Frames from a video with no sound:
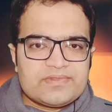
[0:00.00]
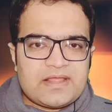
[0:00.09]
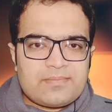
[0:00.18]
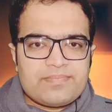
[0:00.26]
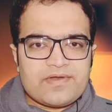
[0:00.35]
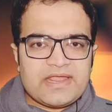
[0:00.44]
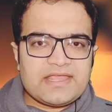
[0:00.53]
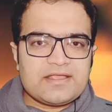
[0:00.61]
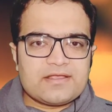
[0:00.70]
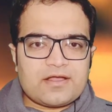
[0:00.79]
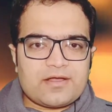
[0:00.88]
that
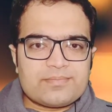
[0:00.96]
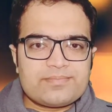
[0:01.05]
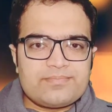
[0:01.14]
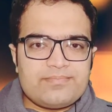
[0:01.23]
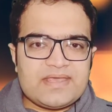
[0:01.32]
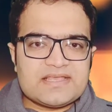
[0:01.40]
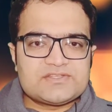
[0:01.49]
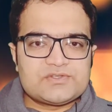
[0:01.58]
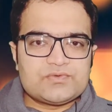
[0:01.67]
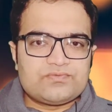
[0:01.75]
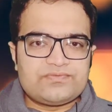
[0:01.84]
breaking up
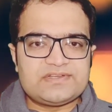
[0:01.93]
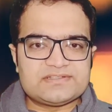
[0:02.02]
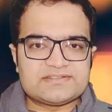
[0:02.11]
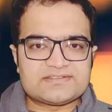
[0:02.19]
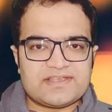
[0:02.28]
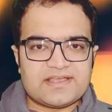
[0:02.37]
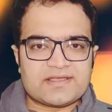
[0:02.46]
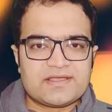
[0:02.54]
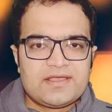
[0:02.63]
makes you feel sick.